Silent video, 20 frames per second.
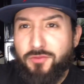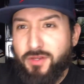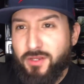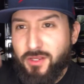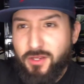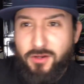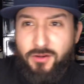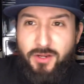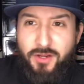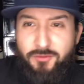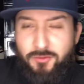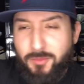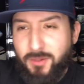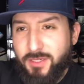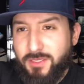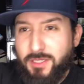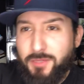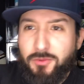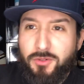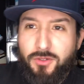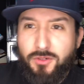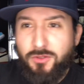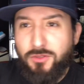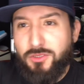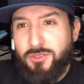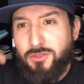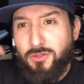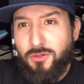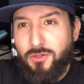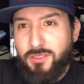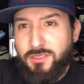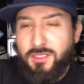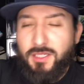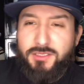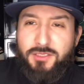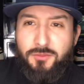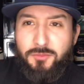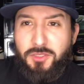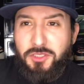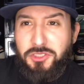You know, everybody's able to go to the store. It's not
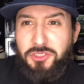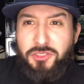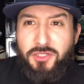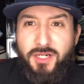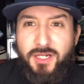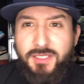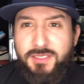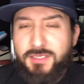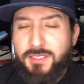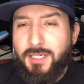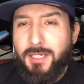so much stress.